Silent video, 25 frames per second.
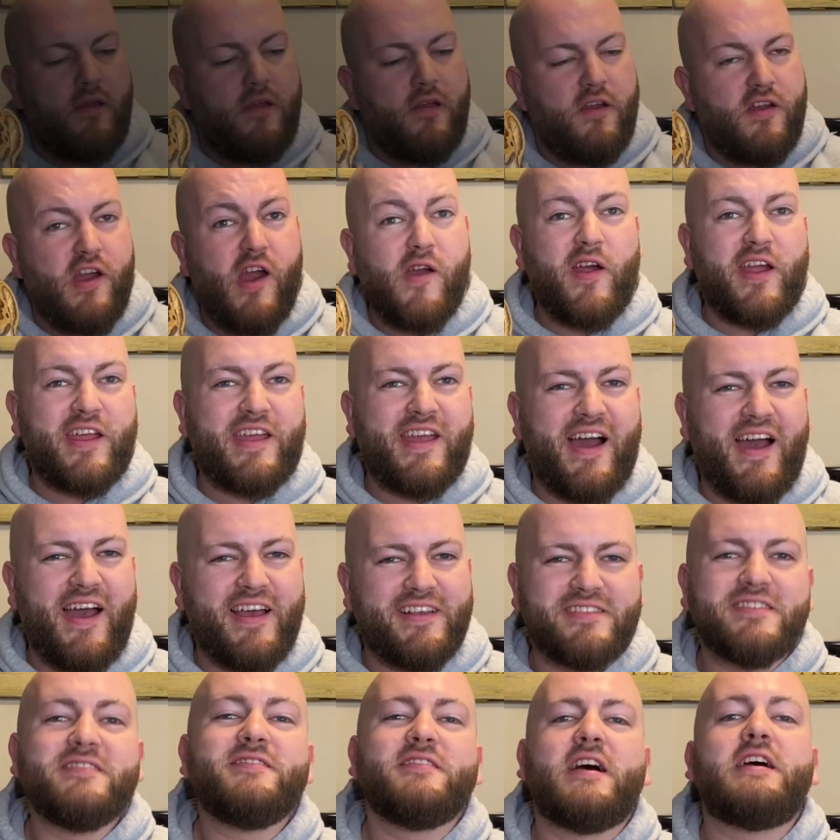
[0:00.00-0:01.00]
All right,
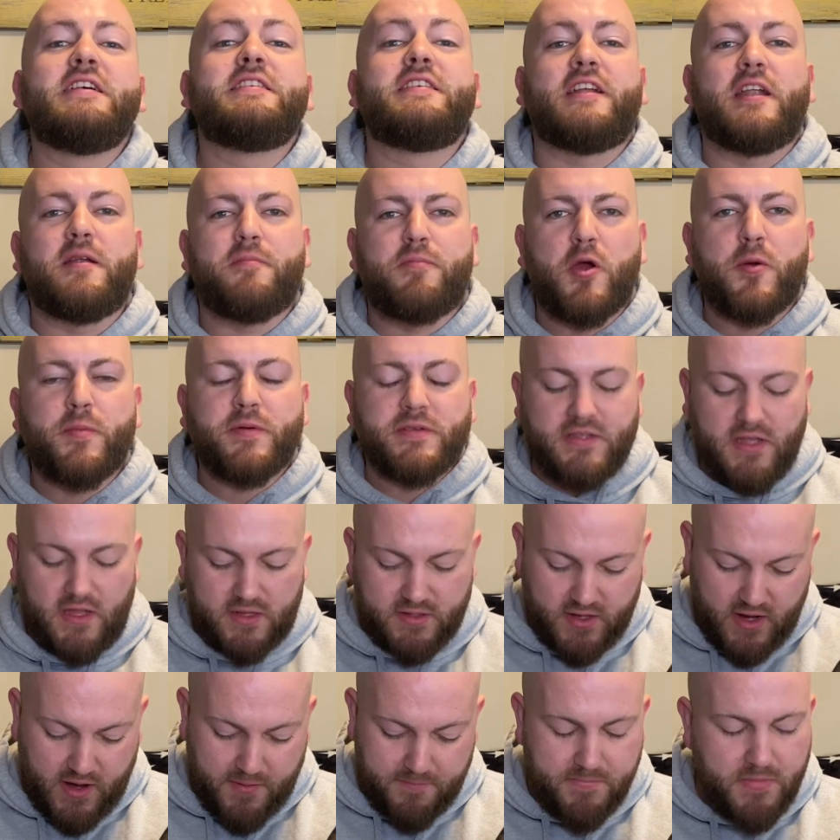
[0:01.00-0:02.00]
guys. It's not on purpose that
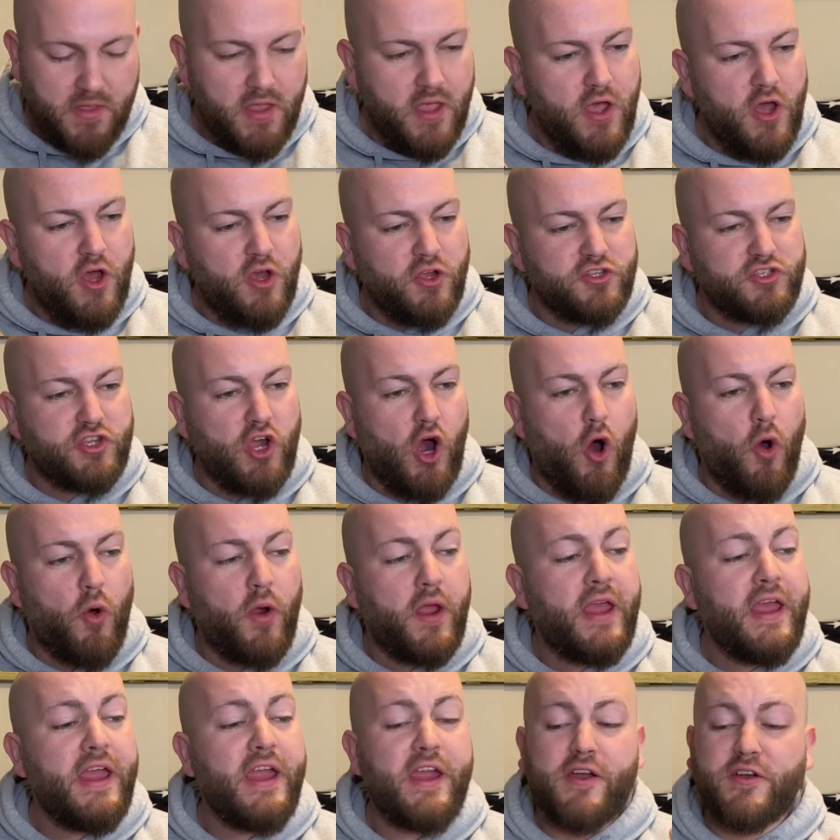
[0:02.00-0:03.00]
time. So
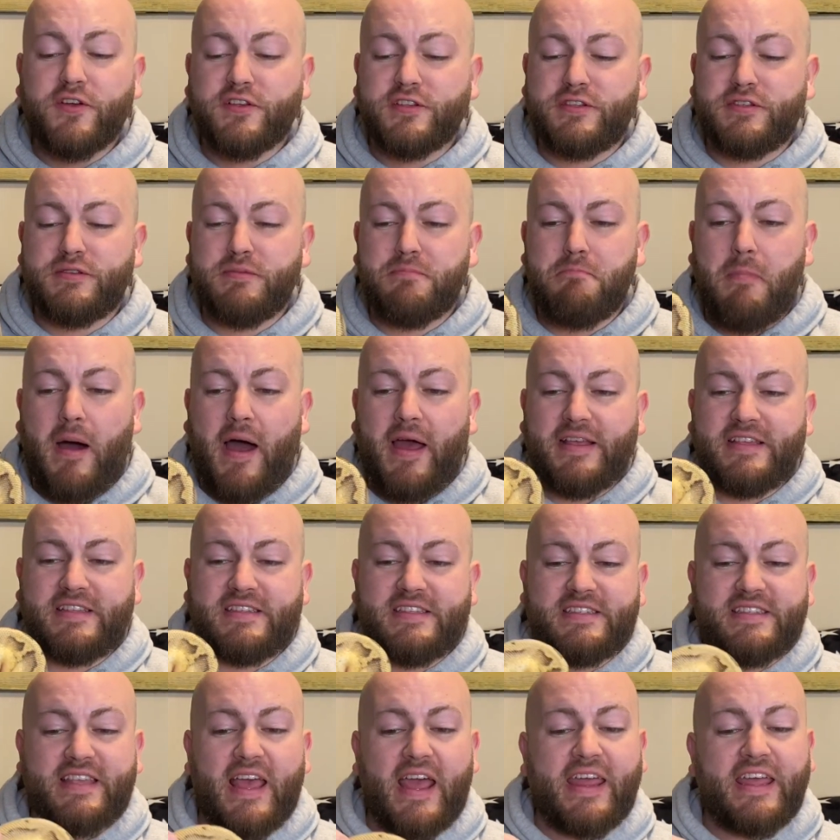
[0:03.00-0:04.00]
here's my
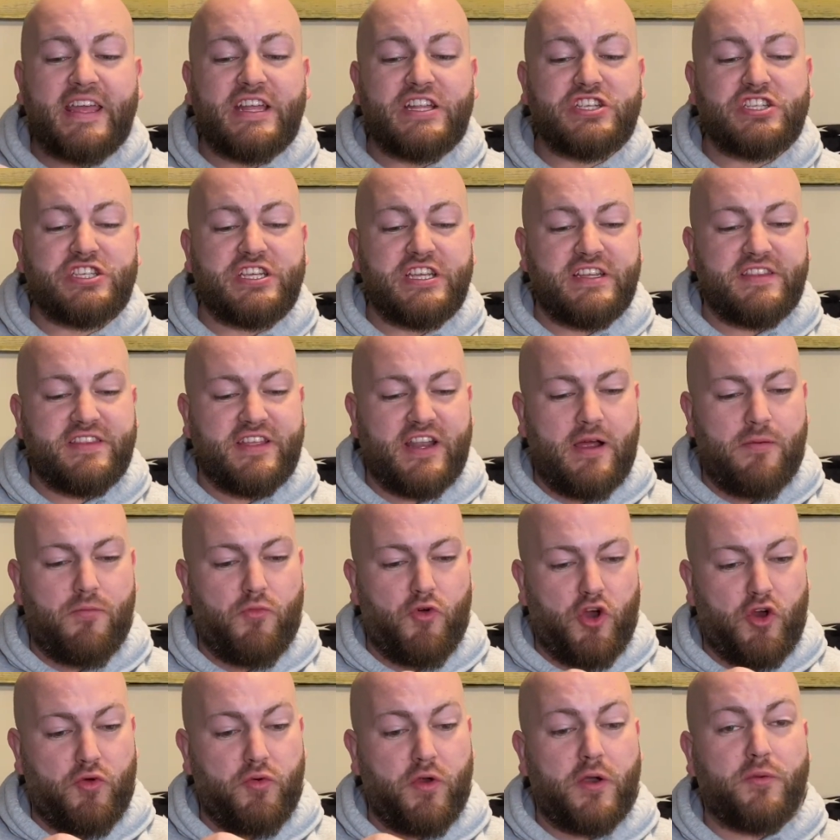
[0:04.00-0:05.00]
second gene that I'm
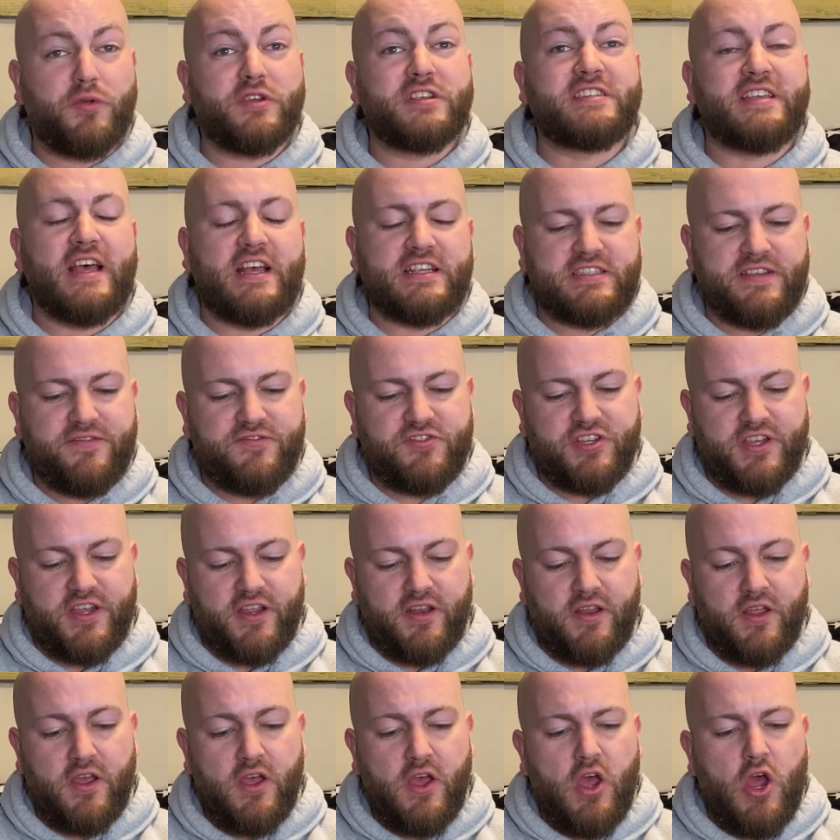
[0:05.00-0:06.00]
working with, a recessive gene.